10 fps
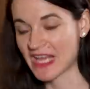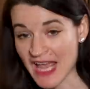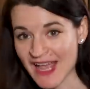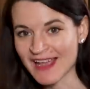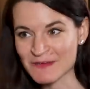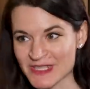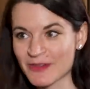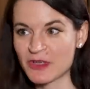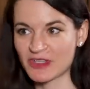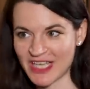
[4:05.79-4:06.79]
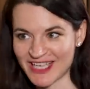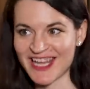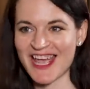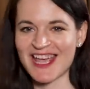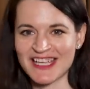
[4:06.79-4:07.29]
Yeah, as well. Absolutely.
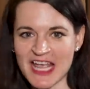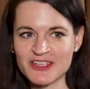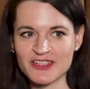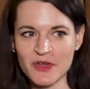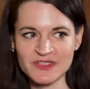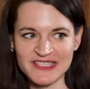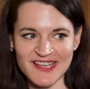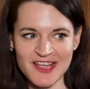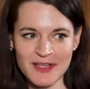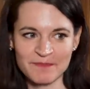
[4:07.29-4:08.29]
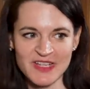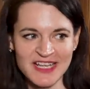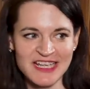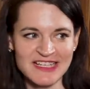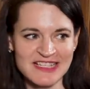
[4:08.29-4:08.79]
Yeah. You don't
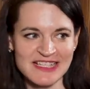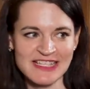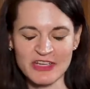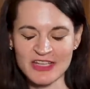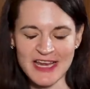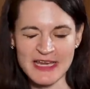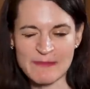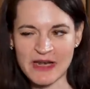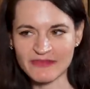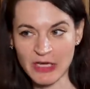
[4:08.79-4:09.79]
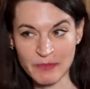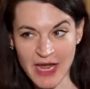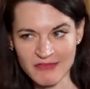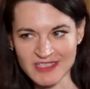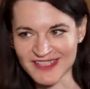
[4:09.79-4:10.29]
necessarily get any Mind Flayer
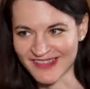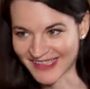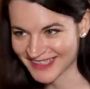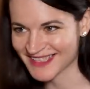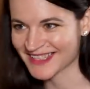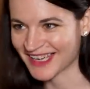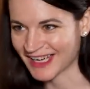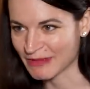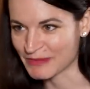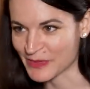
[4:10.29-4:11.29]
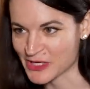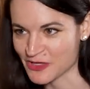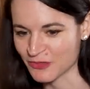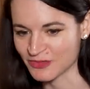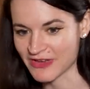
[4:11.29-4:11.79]
powers in this, but
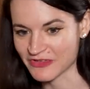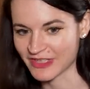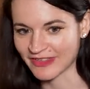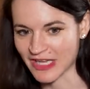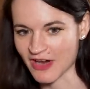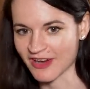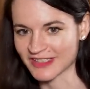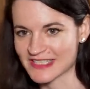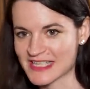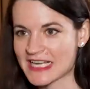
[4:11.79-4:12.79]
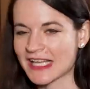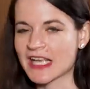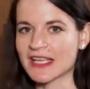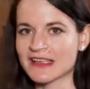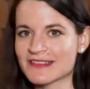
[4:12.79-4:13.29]
you definitely are standing
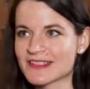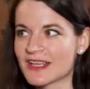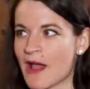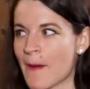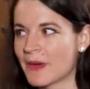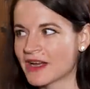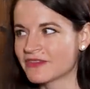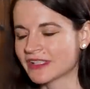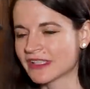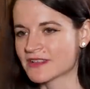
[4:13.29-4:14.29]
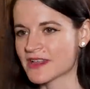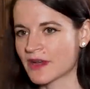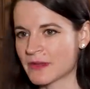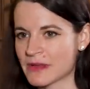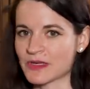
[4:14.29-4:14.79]
against Mind Flayers that
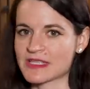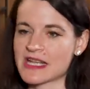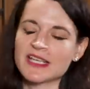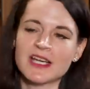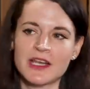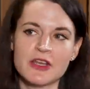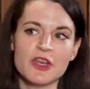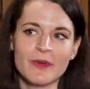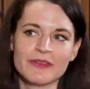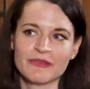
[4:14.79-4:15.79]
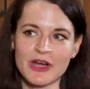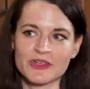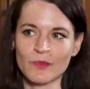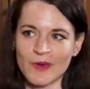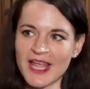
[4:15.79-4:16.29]
are being presented in a new and
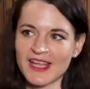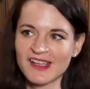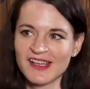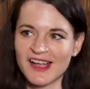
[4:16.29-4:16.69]
fresh way.